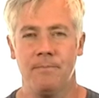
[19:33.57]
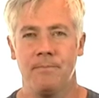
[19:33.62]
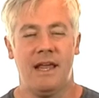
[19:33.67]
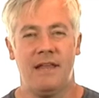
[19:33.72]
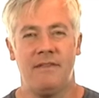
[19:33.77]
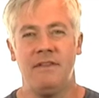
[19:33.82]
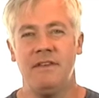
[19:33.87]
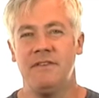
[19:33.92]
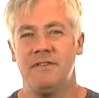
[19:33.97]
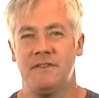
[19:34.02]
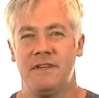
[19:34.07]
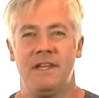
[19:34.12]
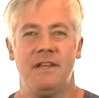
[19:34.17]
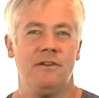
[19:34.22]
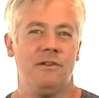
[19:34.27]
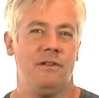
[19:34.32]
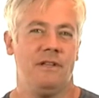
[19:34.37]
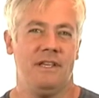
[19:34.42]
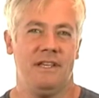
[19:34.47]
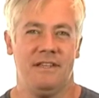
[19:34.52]
And this
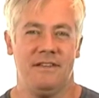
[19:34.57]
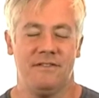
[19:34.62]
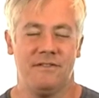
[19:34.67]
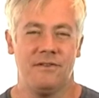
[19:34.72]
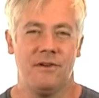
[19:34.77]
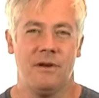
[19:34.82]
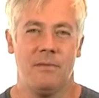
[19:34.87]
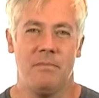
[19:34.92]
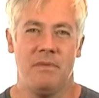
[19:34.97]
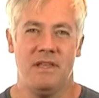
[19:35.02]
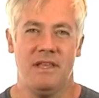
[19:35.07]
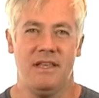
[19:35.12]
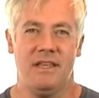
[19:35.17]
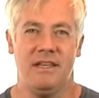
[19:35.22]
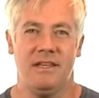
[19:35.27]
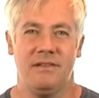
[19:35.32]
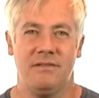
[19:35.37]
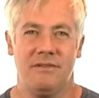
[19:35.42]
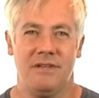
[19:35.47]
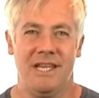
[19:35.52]
skill is going to
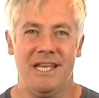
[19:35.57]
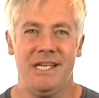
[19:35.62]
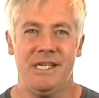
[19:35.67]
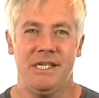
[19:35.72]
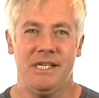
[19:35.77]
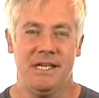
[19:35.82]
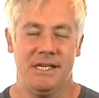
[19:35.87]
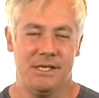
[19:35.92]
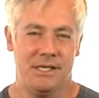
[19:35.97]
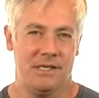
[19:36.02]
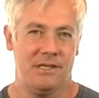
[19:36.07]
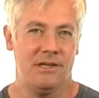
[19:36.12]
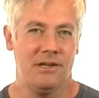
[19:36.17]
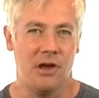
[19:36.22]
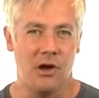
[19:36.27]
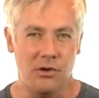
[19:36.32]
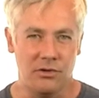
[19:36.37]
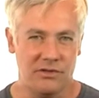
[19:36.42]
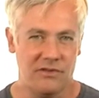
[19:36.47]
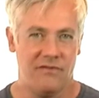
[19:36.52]
be easiest to
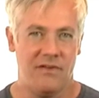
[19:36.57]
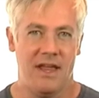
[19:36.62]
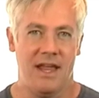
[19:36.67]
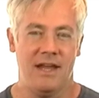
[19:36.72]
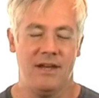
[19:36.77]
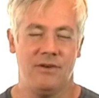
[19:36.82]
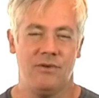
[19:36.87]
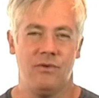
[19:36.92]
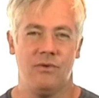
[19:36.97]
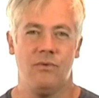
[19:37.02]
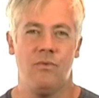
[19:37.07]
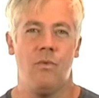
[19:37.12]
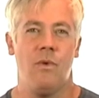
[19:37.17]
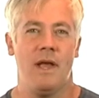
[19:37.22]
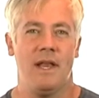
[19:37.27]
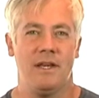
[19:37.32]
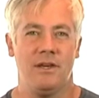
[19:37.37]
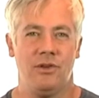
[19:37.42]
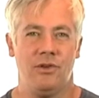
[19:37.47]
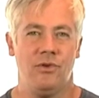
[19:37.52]
cultivate
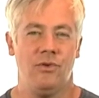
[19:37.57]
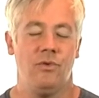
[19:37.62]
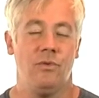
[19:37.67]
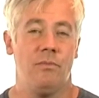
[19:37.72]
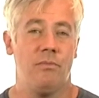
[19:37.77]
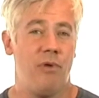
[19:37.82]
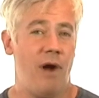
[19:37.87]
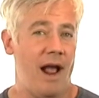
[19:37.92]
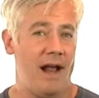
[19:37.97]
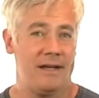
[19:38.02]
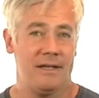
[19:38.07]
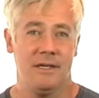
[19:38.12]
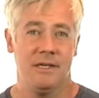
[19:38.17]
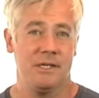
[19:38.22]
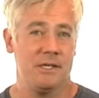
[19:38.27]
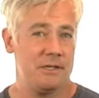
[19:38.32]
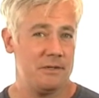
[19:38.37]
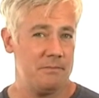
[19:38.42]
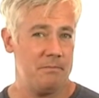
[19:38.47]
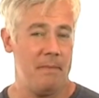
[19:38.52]
when you
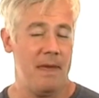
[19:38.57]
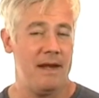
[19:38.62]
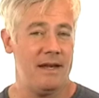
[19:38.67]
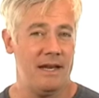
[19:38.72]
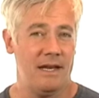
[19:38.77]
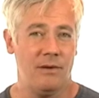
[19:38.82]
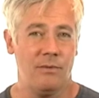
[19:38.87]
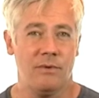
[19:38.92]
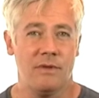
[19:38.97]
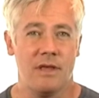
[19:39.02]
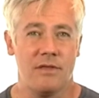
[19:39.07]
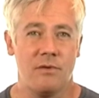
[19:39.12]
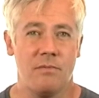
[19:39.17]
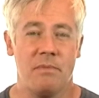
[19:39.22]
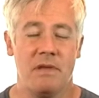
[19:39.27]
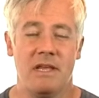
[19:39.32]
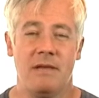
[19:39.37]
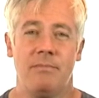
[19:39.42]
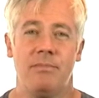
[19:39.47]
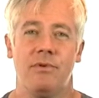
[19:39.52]
practice meditating with other
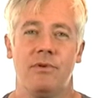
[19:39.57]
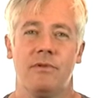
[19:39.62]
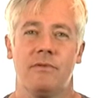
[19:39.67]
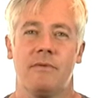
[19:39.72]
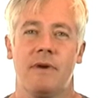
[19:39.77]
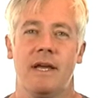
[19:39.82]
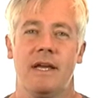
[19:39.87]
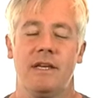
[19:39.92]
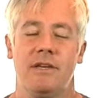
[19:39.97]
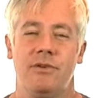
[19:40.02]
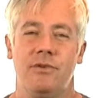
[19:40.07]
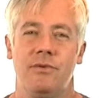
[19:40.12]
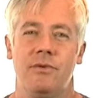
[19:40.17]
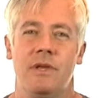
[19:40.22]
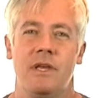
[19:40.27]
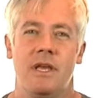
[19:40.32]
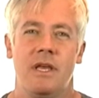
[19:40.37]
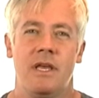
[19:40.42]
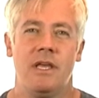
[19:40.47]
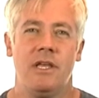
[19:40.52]
people, right? You
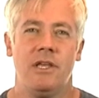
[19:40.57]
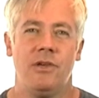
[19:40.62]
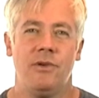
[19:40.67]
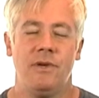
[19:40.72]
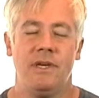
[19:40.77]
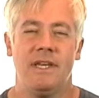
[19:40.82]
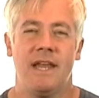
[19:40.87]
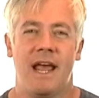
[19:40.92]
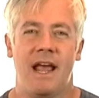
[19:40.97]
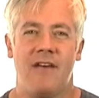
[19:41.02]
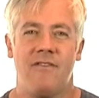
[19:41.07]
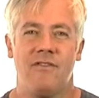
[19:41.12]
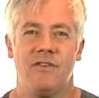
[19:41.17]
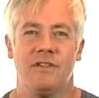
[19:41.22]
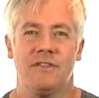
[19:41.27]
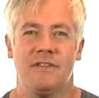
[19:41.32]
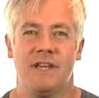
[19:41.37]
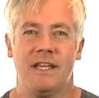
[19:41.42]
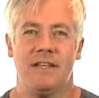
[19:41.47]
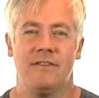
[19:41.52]
need to have a
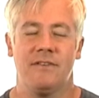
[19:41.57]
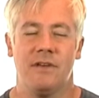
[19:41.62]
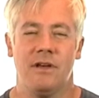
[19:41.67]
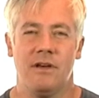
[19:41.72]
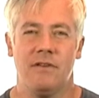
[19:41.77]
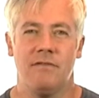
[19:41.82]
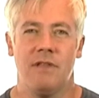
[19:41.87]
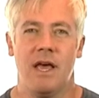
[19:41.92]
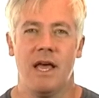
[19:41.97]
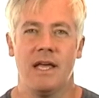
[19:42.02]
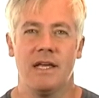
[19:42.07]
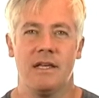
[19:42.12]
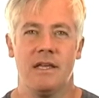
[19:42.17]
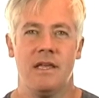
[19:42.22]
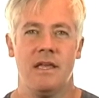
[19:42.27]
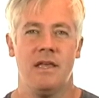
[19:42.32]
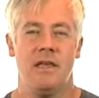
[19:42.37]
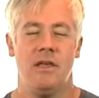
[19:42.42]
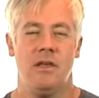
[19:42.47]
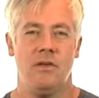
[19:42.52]
sense of, like,
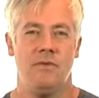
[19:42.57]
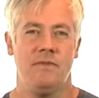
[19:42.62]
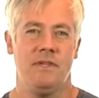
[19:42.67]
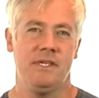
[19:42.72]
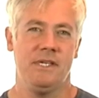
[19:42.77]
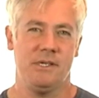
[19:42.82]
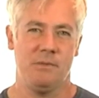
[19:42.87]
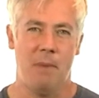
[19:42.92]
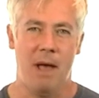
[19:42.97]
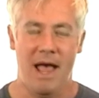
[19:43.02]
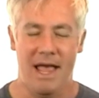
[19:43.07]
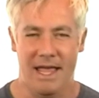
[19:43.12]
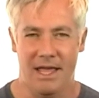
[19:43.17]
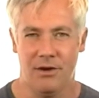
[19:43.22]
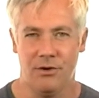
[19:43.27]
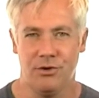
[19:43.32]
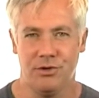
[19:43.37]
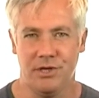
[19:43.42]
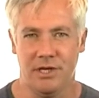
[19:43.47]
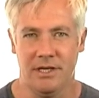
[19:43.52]
this is my
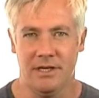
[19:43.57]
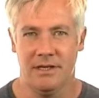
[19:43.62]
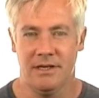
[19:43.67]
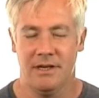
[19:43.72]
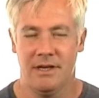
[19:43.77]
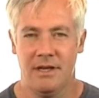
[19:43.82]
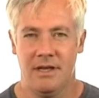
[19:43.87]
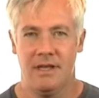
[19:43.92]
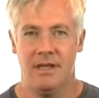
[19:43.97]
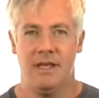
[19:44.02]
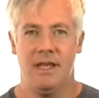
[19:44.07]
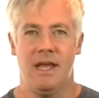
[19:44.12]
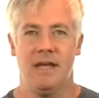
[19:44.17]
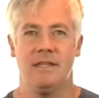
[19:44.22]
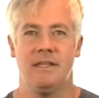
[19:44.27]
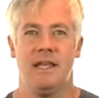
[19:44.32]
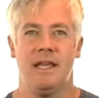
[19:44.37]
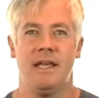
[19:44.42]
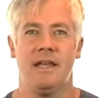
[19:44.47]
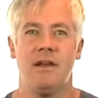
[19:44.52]
energy,
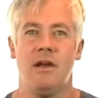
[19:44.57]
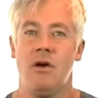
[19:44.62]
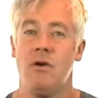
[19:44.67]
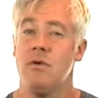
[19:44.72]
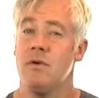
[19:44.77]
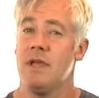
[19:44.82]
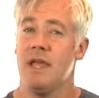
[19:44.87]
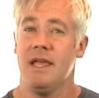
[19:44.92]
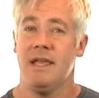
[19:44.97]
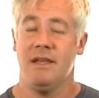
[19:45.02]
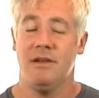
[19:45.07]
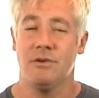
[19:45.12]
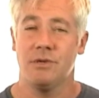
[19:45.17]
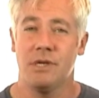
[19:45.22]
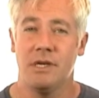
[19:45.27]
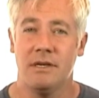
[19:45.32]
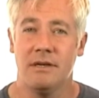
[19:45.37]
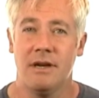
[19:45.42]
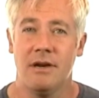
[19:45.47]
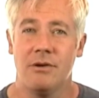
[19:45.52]
and then, okay,
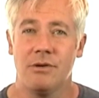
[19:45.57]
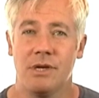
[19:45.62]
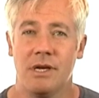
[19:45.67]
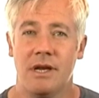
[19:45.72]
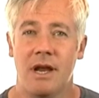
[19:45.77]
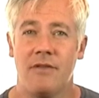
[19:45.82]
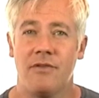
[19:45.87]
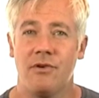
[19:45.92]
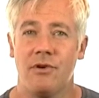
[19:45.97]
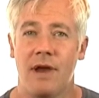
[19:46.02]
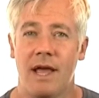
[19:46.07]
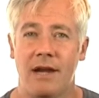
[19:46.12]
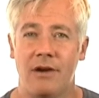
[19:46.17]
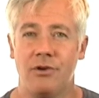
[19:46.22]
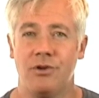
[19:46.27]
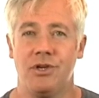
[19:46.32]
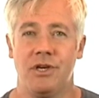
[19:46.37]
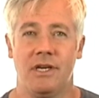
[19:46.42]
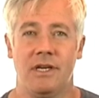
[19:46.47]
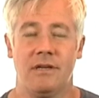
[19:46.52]
here's another
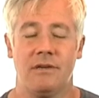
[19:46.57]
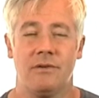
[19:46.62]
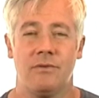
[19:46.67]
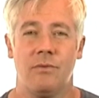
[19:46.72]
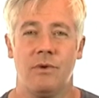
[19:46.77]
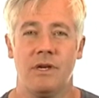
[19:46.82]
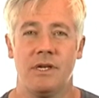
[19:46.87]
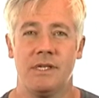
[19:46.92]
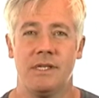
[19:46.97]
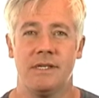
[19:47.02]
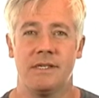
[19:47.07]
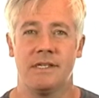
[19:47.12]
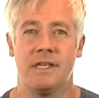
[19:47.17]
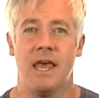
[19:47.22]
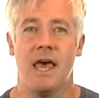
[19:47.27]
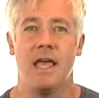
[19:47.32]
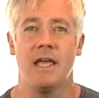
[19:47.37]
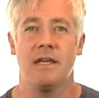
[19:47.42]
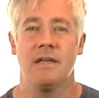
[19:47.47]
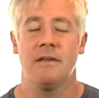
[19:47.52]
energy. What is this
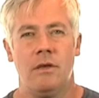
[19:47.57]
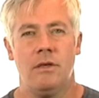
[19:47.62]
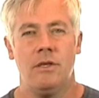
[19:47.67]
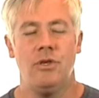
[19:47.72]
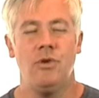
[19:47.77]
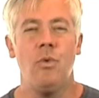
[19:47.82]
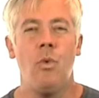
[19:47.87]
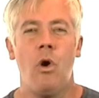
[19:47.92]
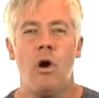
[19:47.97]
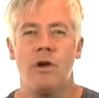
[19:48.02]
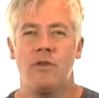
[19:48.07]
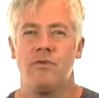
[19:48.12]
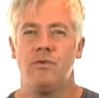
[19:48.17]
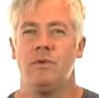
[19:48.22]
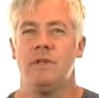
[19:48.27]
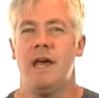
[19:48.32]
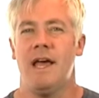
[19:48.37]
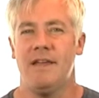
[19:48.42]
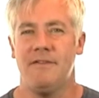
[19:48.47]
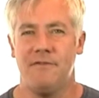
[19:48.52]
like? You walk through
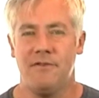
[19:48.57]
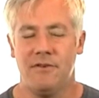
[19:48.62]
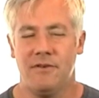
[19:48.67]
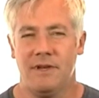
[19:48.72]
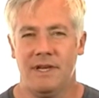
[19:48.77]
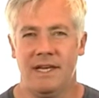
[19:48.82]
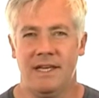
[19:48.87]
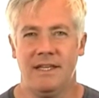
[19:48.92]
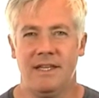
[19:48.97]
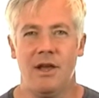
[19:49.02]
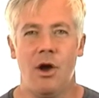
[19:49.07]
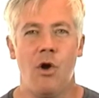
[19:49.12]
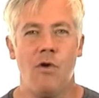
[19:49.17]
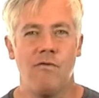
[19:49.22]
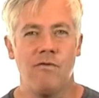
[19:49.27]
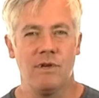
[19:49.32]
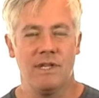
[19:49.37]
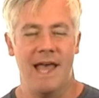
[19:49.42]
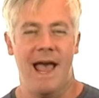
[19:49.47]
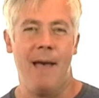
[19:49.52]
life in the
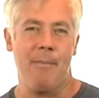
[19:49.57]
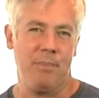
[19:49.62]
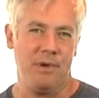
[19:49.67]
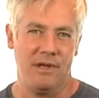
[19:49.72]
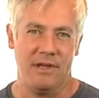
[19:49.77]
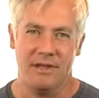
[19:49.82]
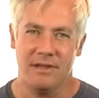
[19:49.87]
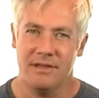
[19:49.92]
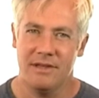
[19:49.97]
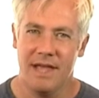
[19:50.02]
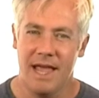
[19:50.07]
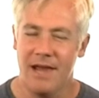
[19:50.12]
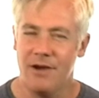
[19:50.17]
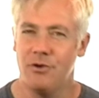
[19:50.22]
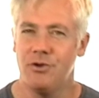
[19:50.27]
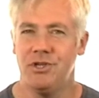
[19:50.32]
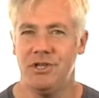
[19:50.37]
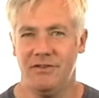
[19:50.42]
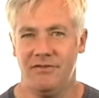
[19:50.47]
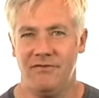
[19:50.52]
overlapping
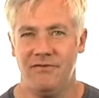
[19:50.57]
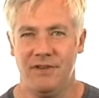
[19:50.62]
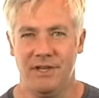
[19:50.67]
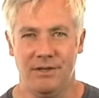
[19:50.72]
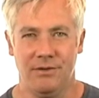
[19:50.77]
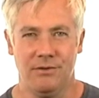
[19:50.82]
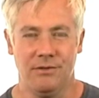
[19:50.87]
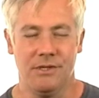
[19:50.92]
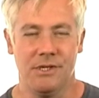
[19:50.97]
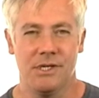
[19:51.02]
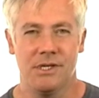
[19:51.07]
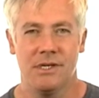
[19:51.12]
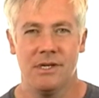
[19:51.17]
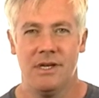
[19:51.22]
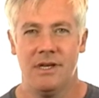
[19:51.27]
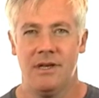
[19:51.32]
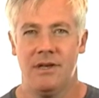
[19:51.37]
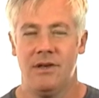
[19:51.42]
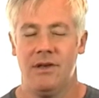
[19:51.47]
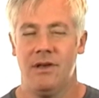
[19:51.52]
energy fields
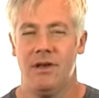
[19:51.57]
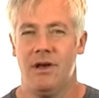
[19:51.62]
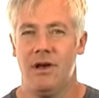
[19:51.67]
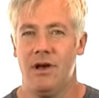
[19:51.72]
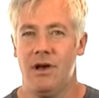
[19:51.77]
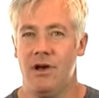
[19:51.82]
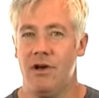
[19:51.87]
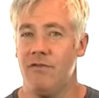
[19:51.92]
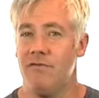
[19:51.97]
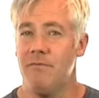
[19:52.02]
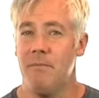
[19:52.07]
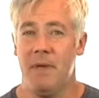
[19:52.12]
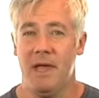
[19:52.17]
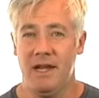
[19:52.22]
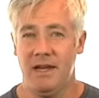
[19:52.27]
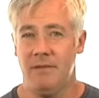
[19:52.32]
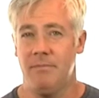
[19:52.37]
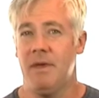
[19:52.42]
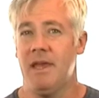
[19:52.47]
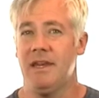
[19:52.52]
of
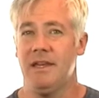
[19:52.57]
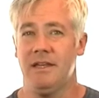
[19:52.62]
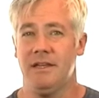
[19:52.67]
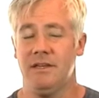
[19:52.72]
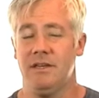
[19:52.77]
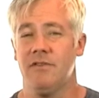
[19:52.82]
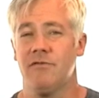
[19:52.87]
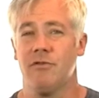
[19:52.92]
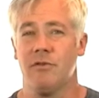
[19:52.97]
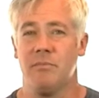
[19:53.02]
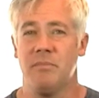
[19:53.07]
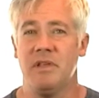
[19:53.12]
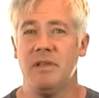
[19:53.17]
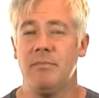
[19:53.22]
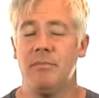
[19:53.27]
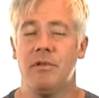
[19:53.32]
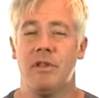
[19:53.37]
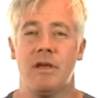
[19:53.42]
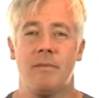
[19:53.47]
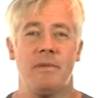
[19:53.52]
many, many different
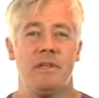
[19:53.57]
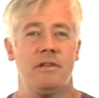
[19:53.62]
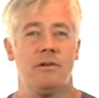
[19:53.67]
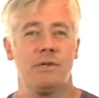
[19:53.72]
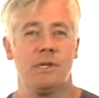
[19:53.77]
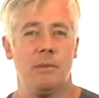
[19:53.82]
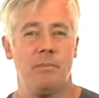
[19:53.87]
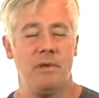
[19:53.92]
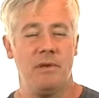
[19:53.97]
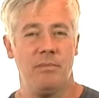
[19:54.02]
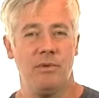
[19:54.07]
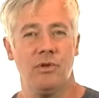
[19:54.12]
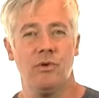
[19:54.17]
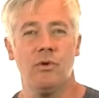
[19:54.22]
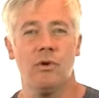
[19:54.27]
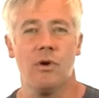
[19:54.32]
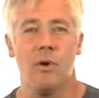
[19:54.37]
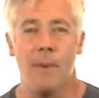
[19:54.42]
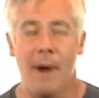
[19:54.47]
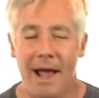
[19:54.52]
people. I mean, there's the people
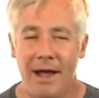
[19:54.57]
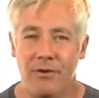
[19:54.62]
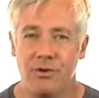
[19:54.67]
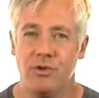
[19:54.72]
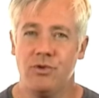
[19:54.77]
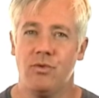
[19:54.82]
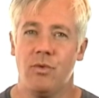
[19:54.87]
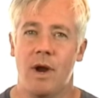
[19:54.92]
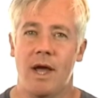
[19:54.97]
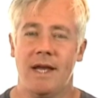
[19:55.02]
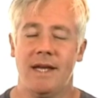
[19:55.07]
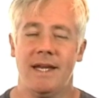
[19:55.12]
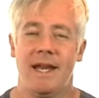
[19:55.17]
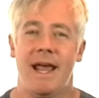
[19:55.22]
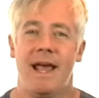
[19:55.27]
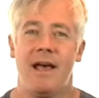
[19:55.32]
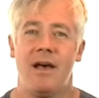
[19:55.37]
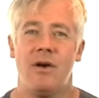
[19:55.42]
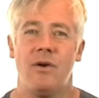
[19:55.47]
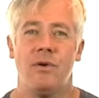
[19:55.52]
who are around you right
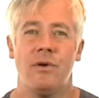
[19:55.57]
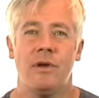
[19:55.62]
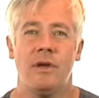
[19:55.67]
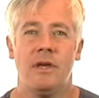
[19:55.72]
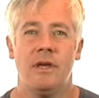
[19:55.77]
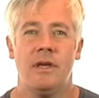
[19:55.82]
now,